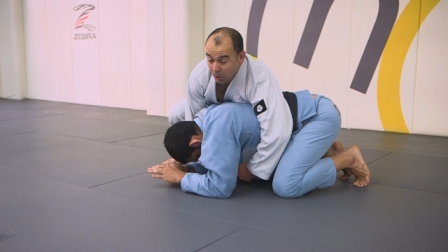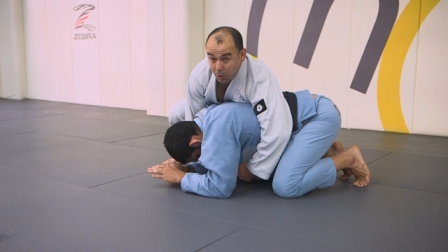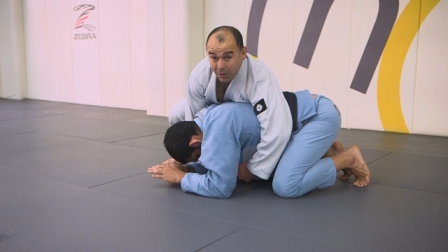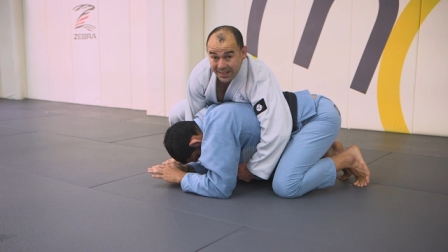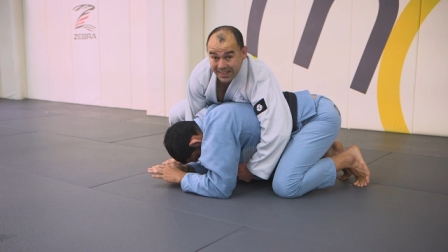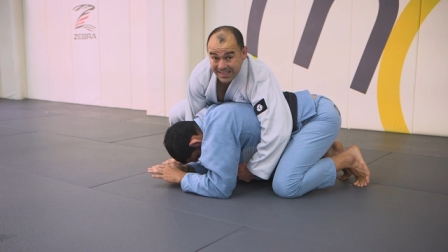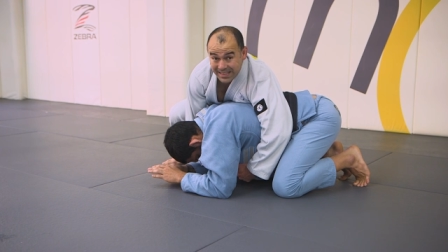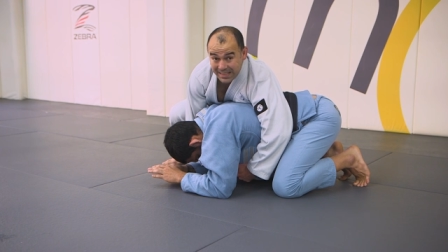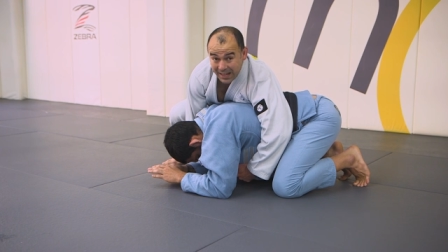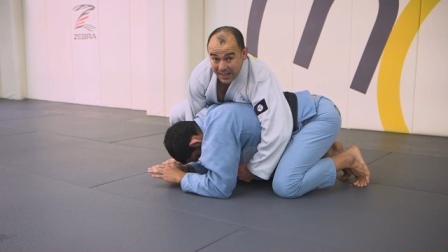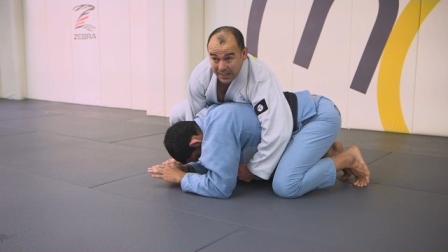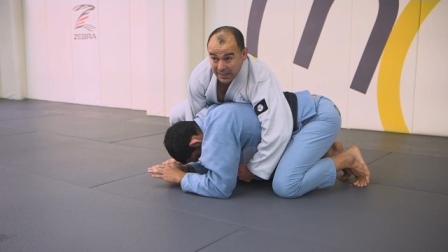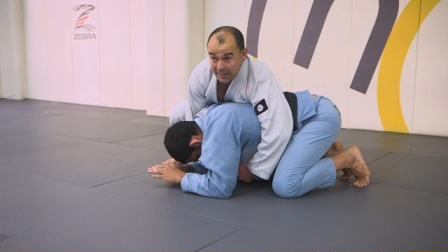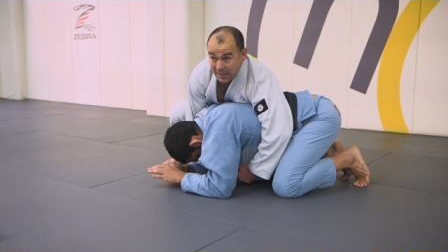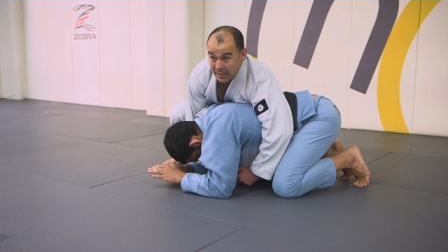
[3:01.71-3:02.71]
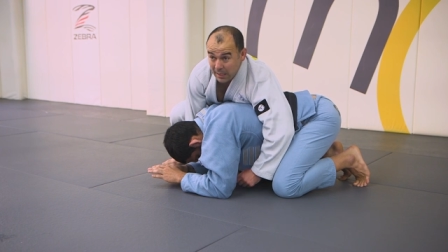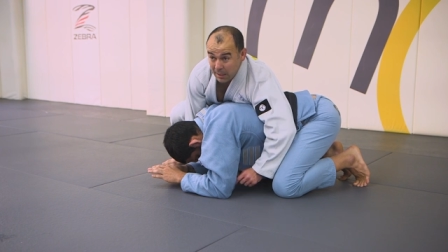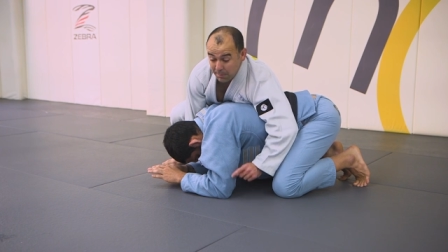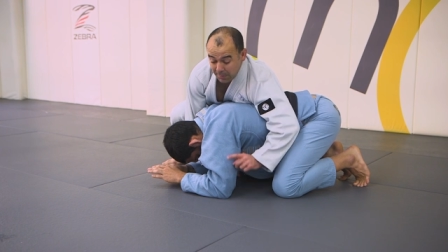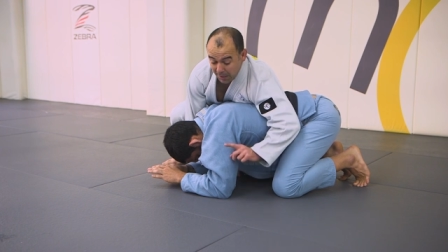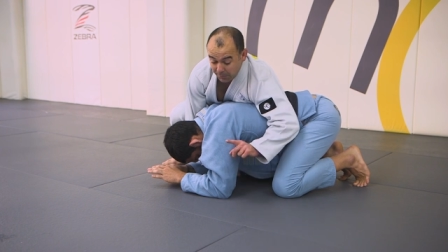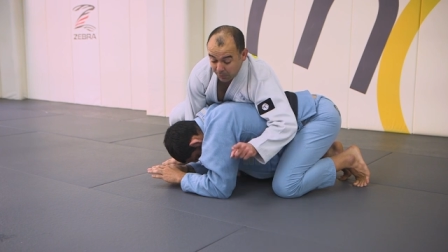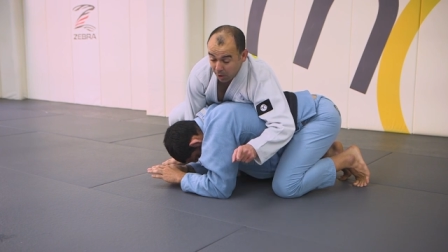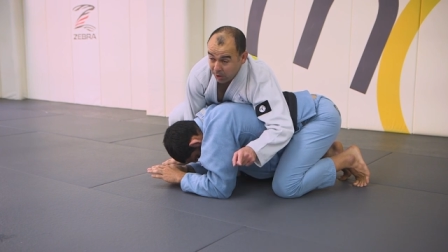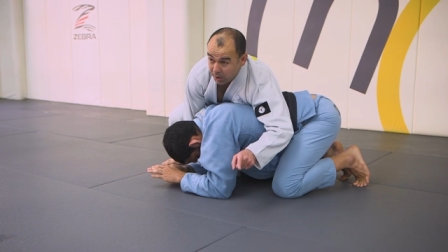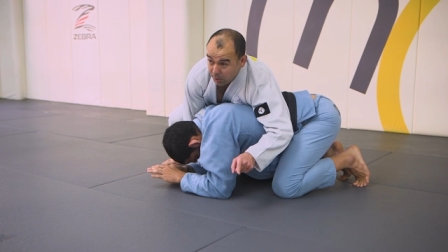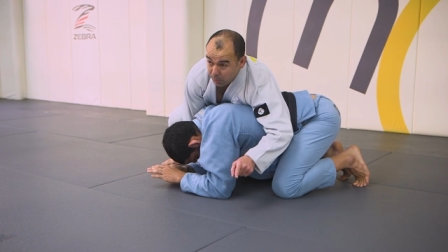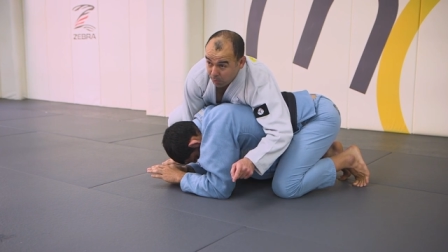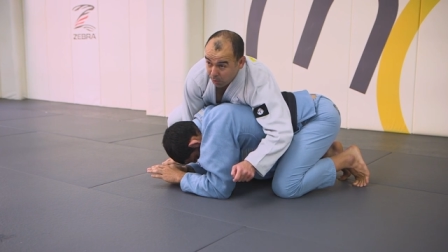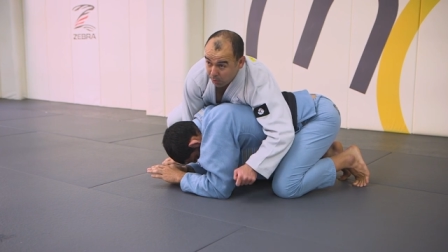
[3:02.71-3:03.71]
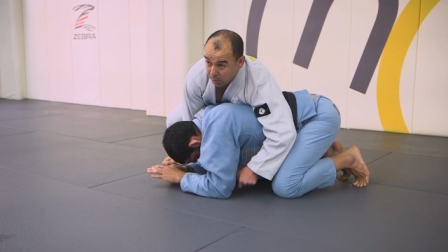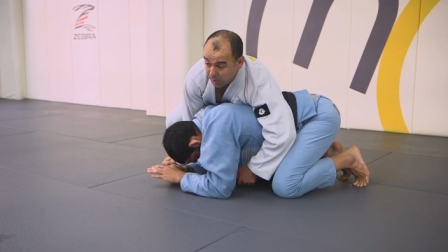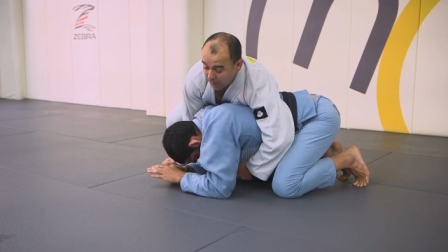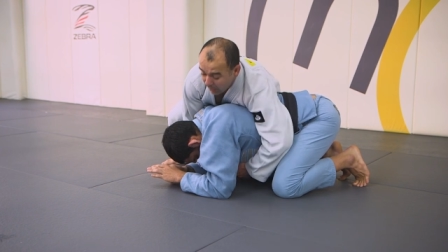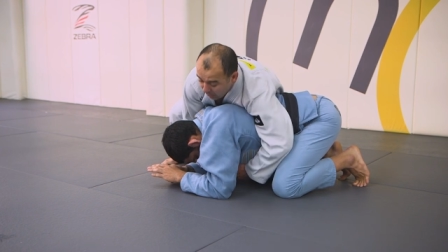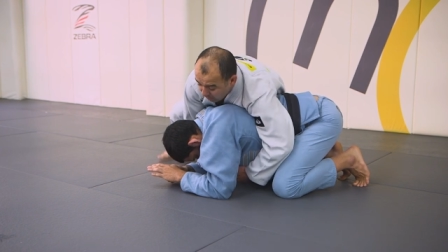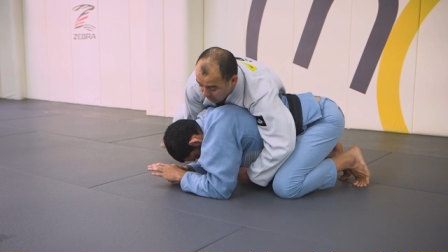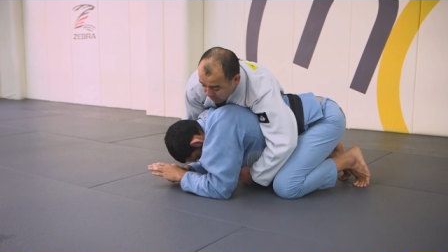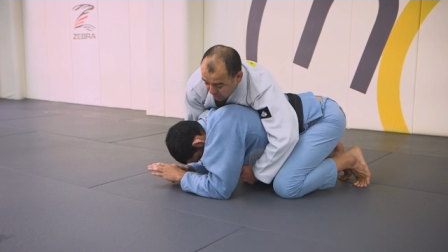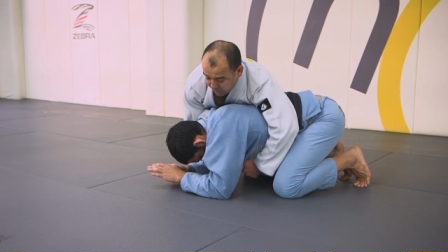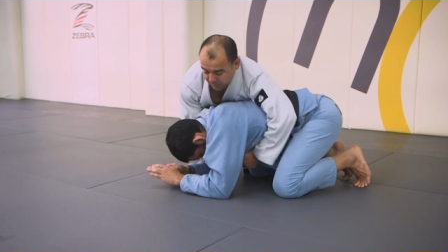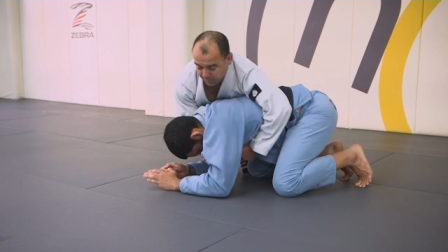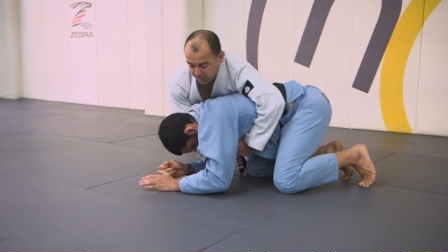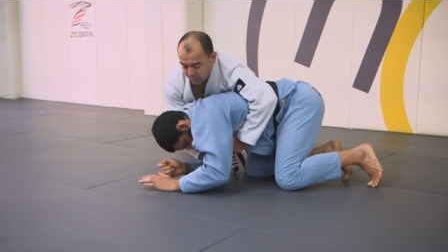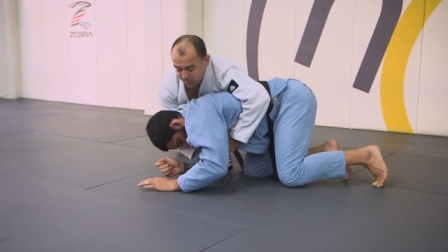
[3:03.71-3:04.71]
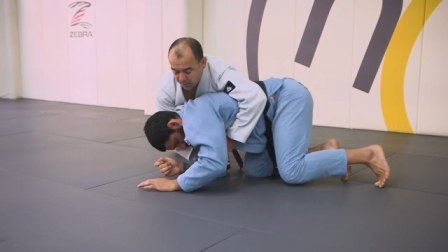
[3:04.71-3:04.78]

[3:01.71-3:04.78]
on his side. But I'm not gonna roll, I'm gonna just